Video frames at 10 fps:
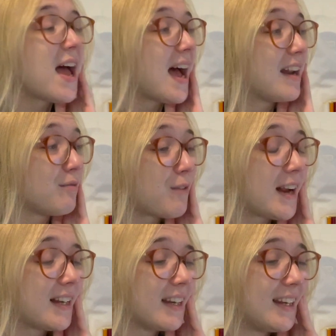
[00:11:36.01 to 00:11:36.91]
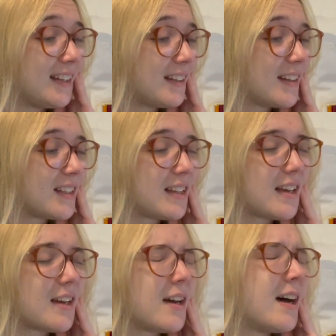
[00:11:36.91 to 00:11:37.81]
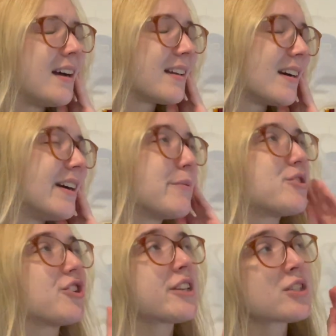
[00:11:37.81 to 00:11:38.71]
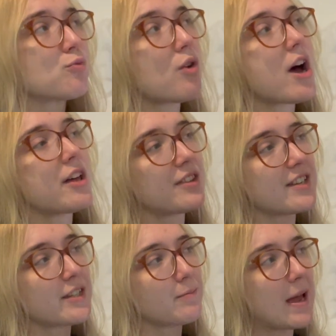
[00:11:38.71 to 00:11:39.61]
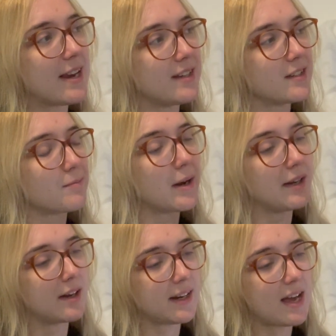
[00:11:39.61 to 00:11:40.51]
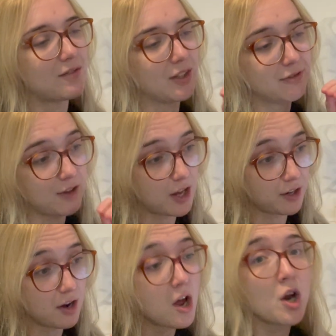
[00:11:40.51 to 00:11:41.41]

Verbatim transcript: And frankly, I, I would just rather spend my night having fun